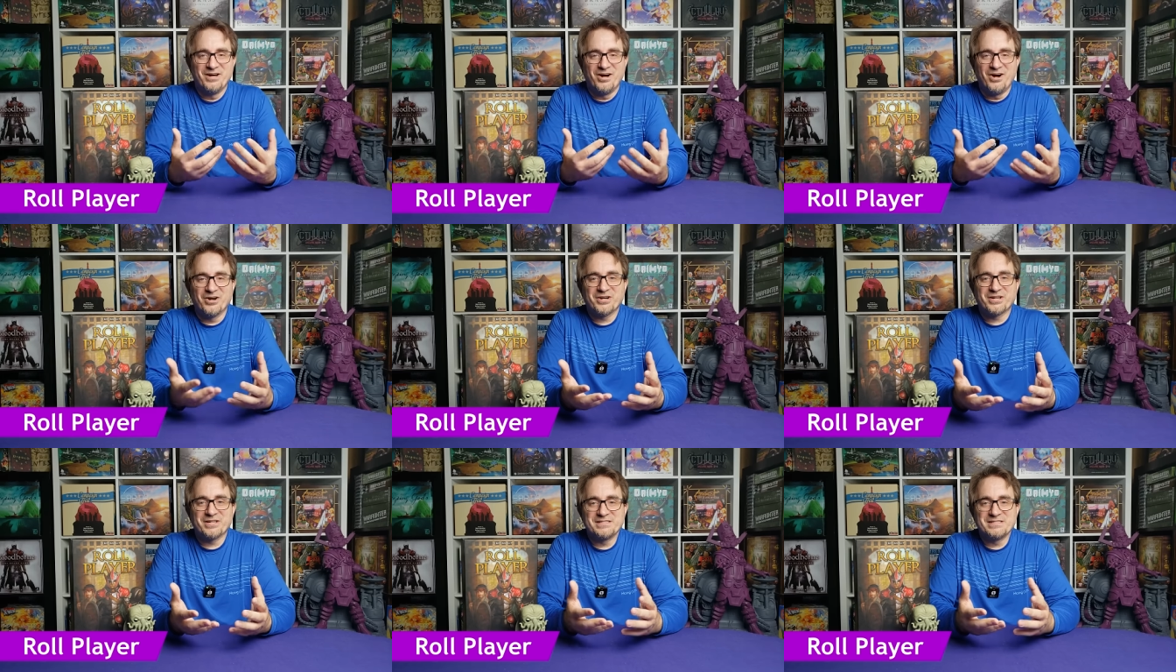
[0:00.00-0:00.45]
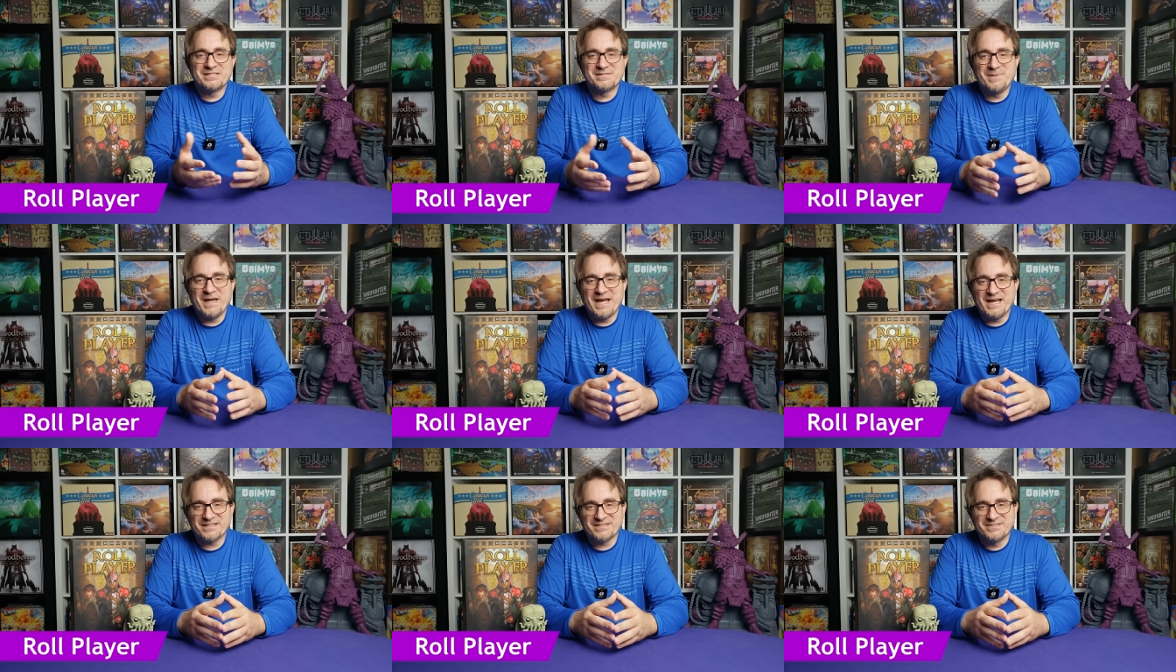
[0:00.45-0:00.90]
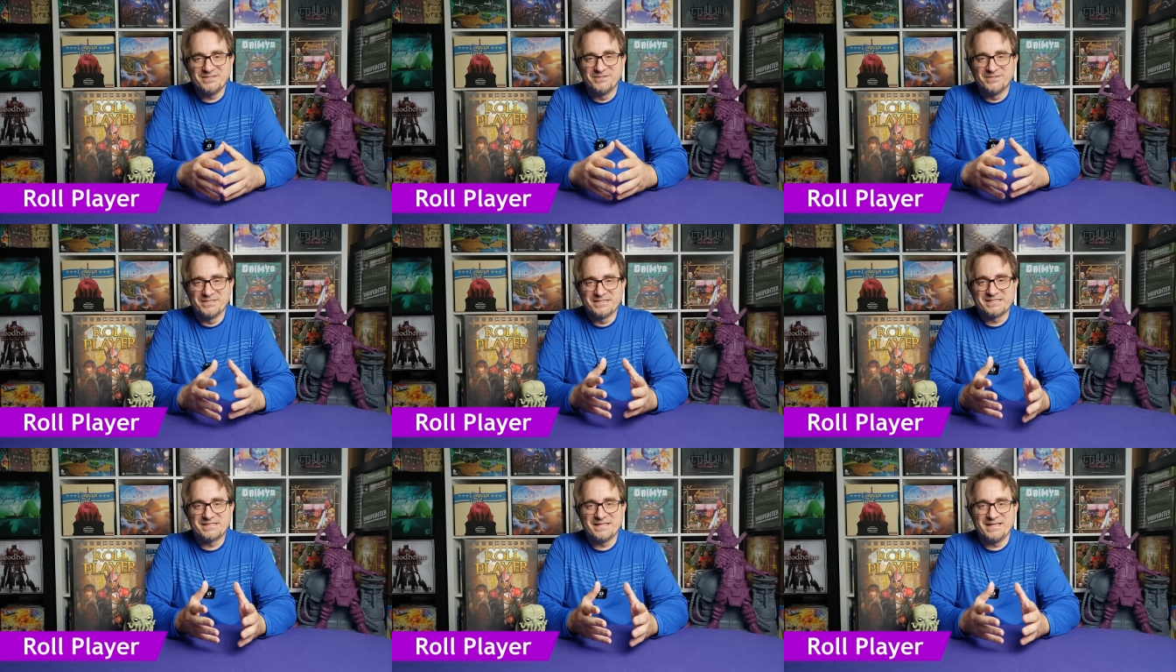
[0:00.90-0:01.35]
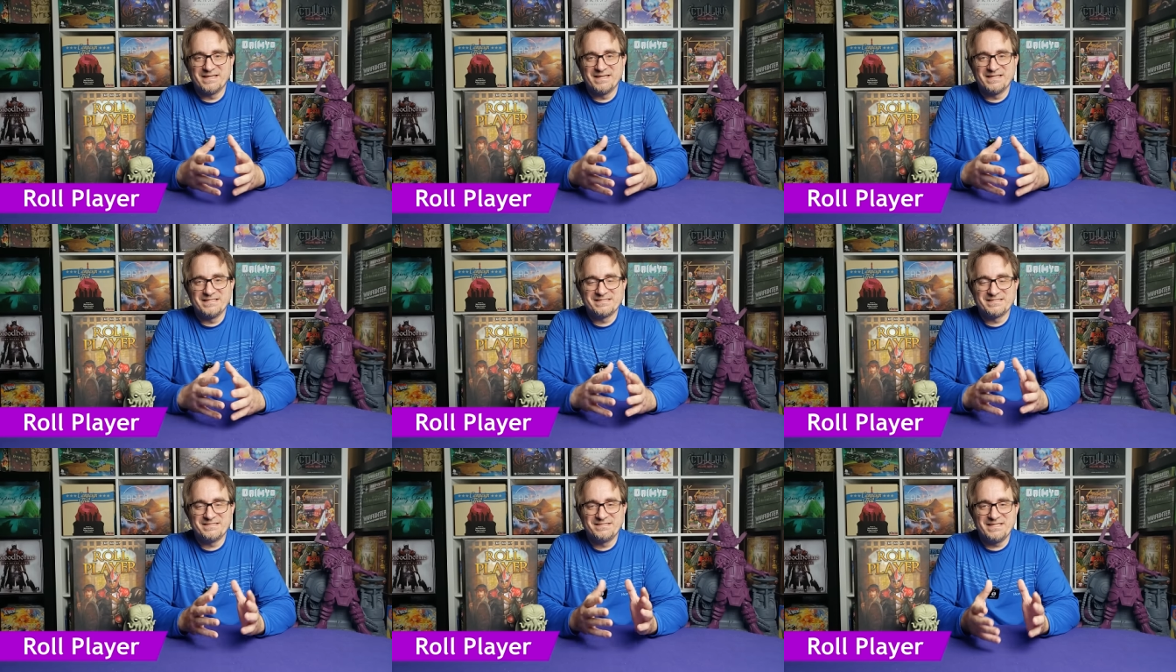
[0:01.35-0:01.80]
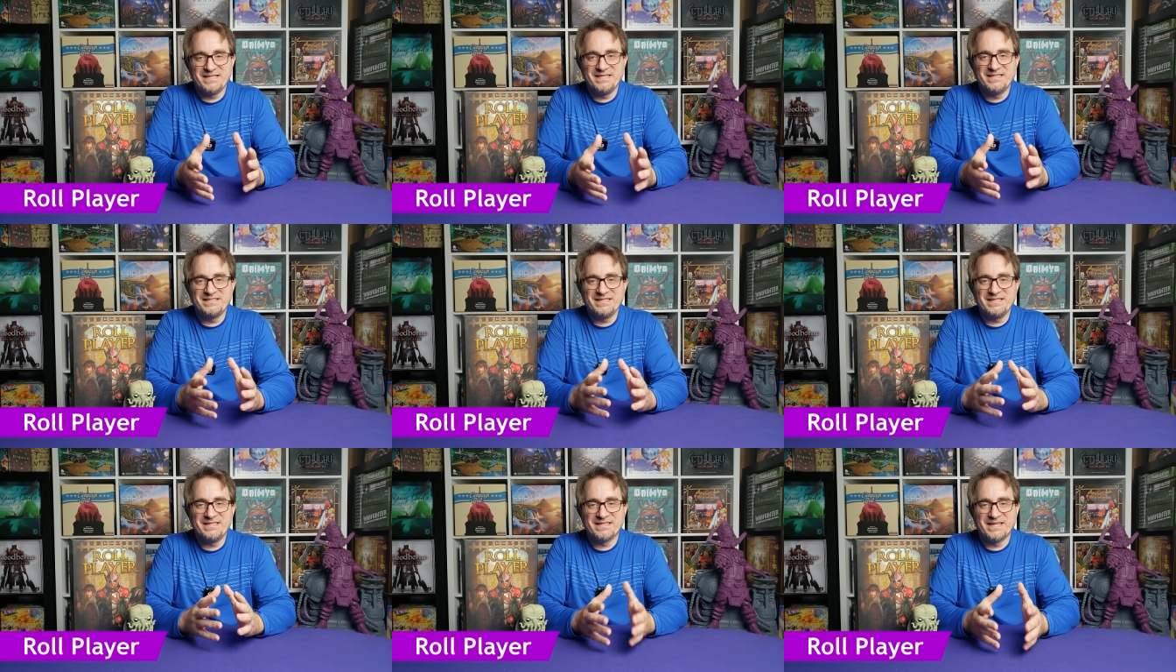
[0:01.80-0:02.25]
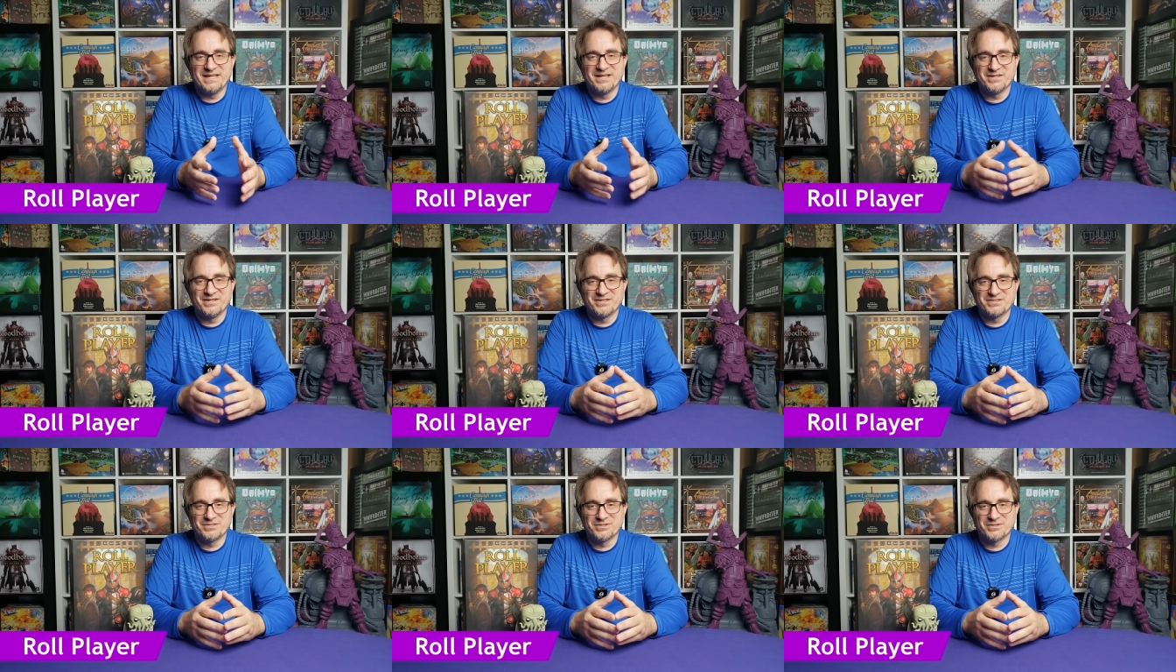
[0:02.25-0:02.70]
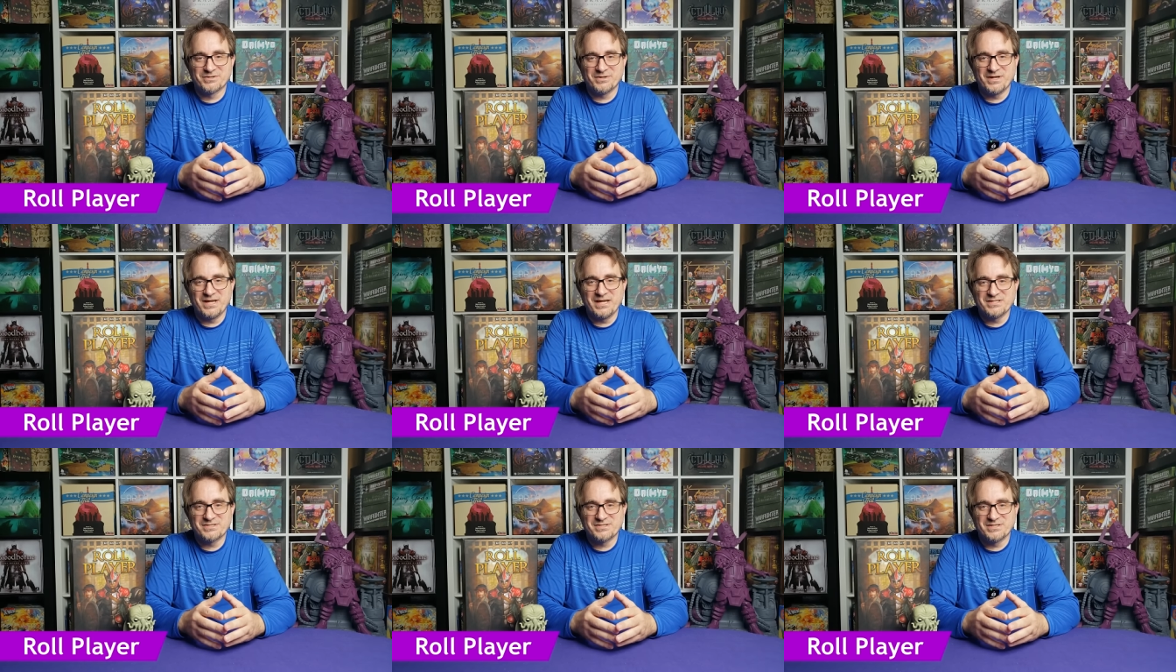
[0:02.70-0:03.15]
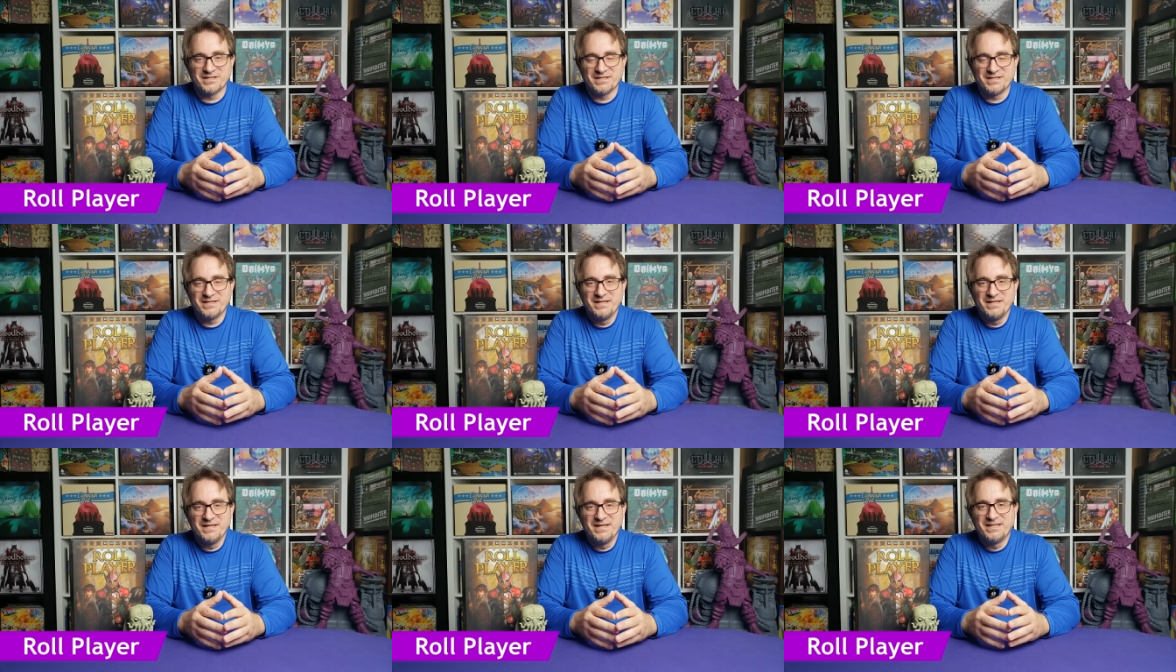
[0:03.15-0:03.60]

harkens back to is is D&D character creation.